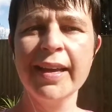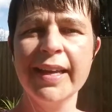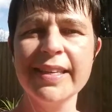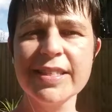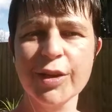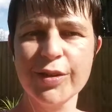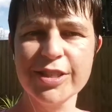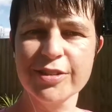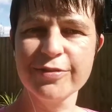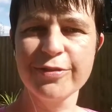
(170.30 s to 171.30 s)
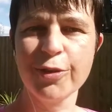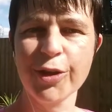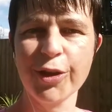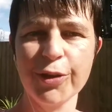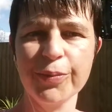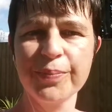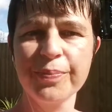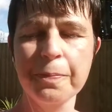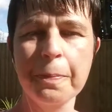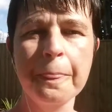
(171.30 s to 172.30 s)
Here's a question for you.
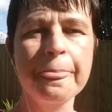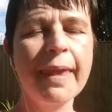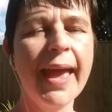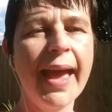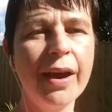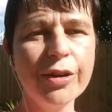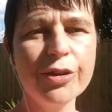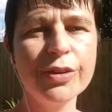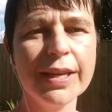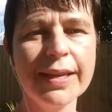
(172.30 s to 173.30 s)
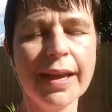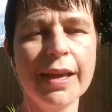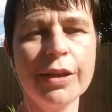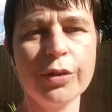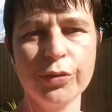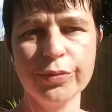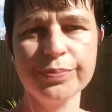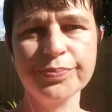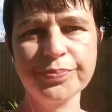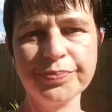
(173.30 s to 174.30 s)
How unique are you?
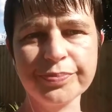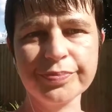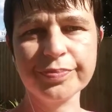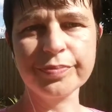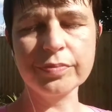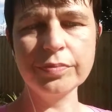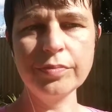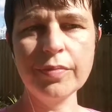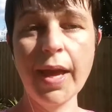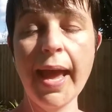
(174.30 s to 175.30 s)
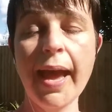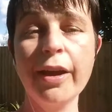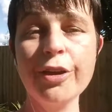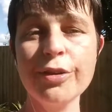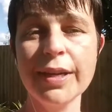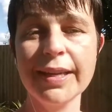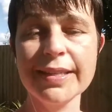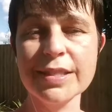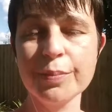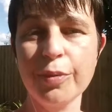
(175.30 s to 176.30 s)
How unique
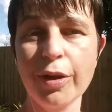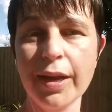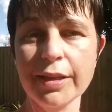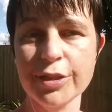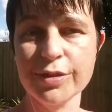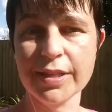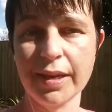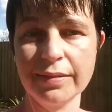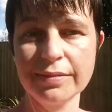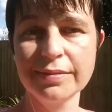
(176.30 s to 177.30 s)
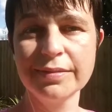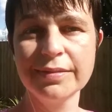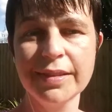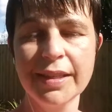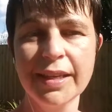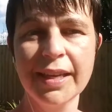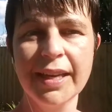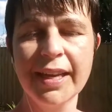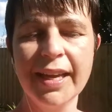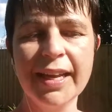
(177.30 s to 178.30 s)
is the product you sell?
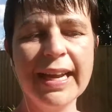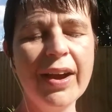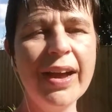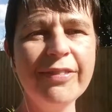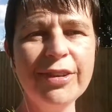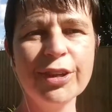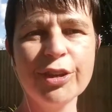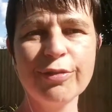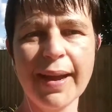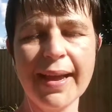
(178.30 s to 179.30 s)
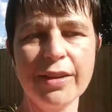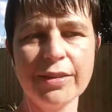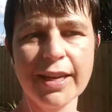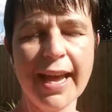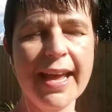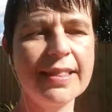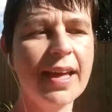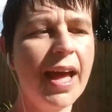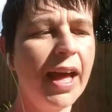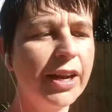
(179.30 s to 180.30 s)
Now have a look around at the
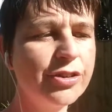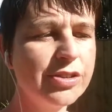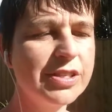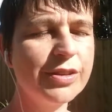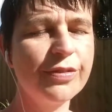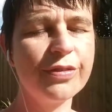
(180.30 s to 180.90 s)
hundreds of